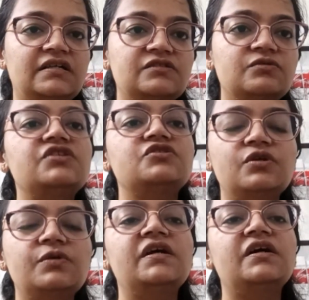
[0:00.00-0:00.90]
So it
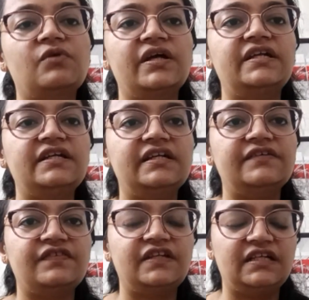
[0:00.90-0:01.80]
should be avoided
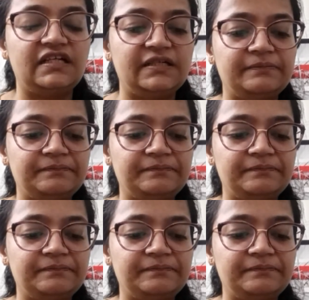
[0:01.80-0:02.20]
definitely.